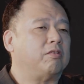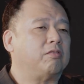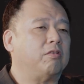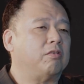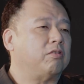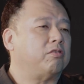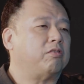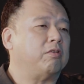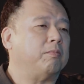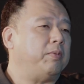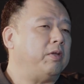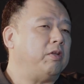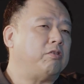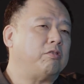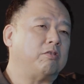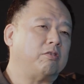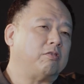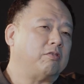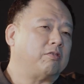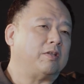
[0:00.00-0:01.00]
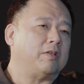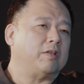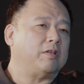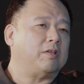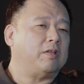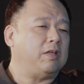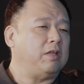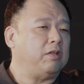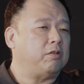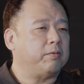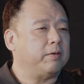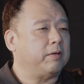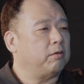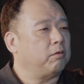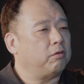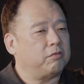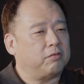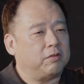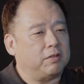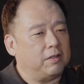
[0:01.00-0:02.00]
It's not just the beaches and the tea
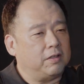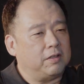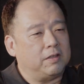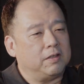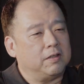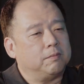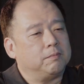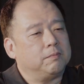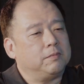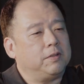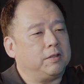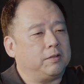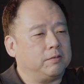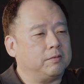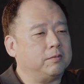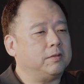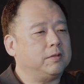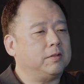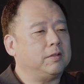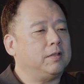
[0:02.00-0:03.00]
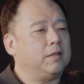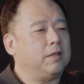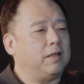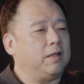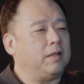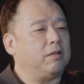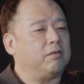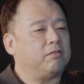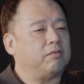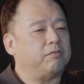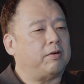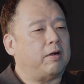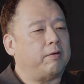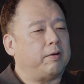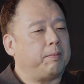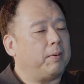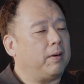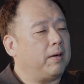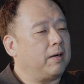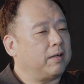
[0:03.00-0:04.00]
trails and the uh, you know and the
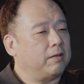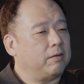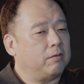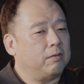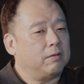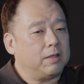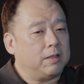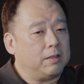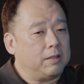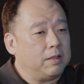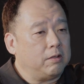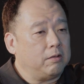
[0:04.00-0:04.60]
safari park and all that.